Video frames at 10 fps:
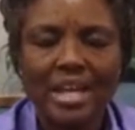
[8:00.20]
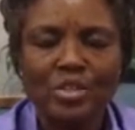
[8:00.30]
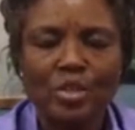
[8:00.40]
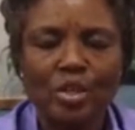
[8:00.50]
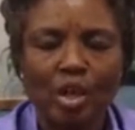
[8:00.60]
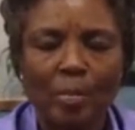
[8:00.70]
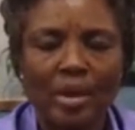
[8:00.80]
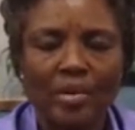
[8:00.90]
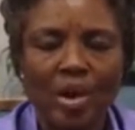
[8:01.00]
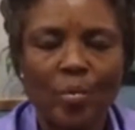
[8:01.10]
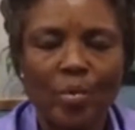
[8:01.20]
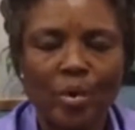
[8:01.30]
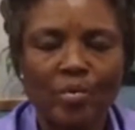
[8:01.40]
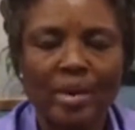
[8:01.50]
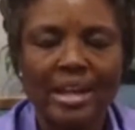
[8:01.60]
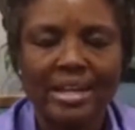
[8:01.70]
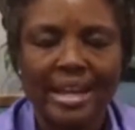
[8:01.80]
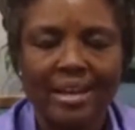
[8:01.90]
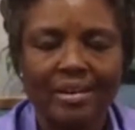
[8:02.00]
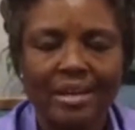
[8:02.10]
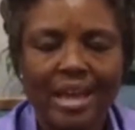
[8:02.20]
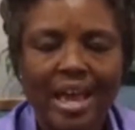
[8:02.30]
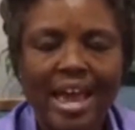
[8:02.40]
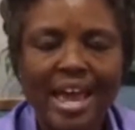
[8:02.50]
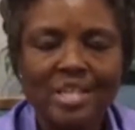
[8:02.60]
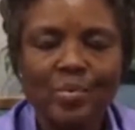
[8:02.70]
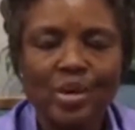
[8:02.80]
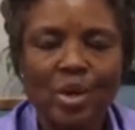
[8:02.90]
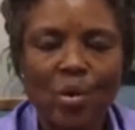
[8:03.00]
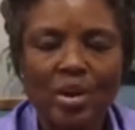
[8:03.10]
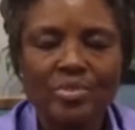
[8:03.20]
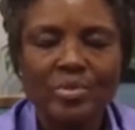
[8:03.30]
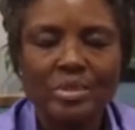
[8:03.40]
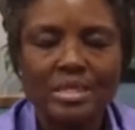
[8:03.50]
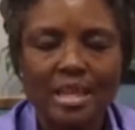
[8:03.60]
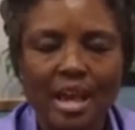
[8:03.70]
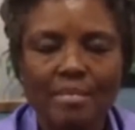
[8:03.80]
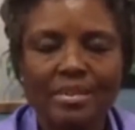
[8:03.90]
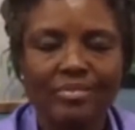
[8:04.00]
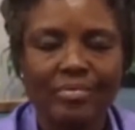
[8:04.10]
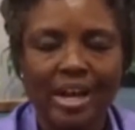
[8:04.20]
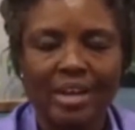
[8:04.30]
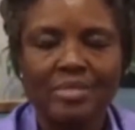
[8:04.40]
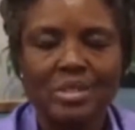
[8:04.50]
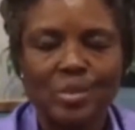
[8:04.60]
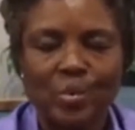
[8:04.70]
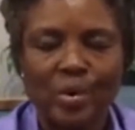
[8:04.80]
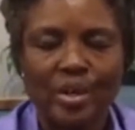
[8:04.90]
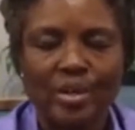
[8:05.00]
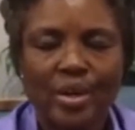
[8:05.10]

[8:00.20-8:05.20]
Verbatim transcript: you to look upon our world right now as we're going through this time of the virus, Lord.